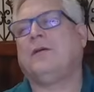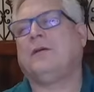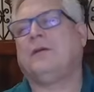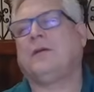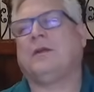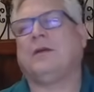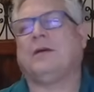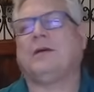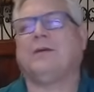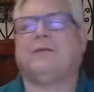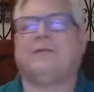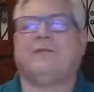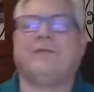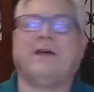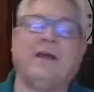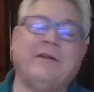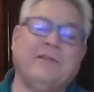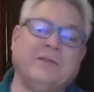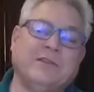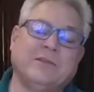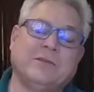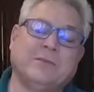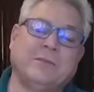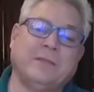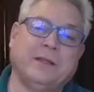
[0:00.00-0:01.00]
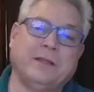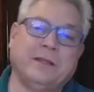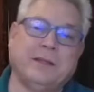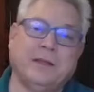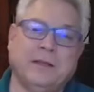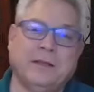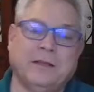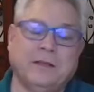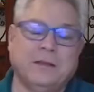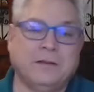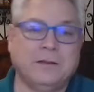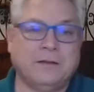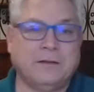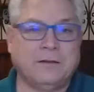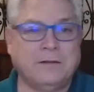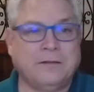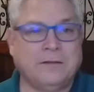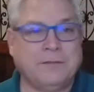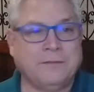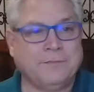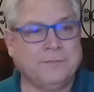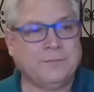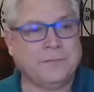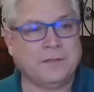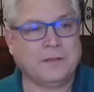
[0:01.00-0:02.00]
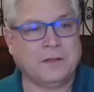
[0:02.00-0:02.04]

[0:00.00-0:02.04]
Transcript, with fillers: You know, 500 million?